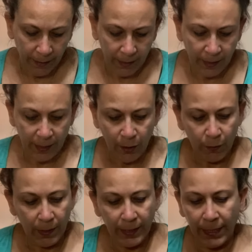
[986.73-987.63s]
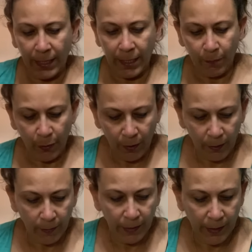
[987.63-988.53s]
this USA
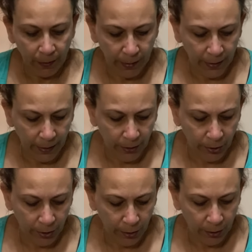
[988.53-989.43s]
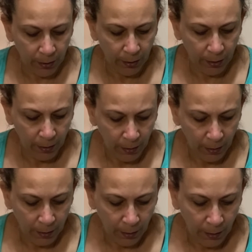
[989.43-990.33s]
Polo Association
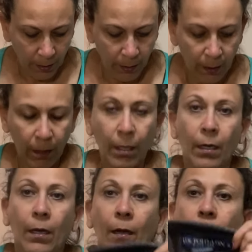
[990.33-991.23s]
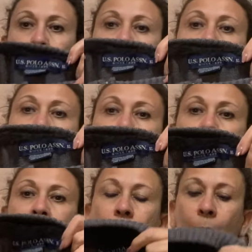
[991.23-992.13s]
quarter
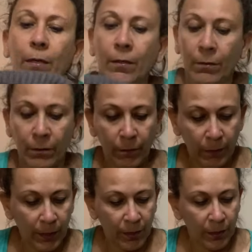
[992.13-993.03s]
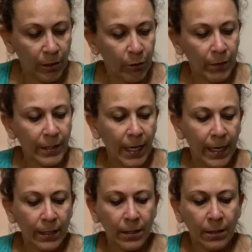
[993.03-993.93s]
zip, which is new with
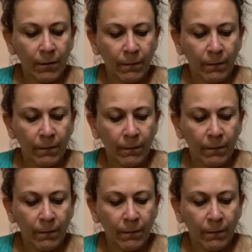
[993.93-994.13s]
tags,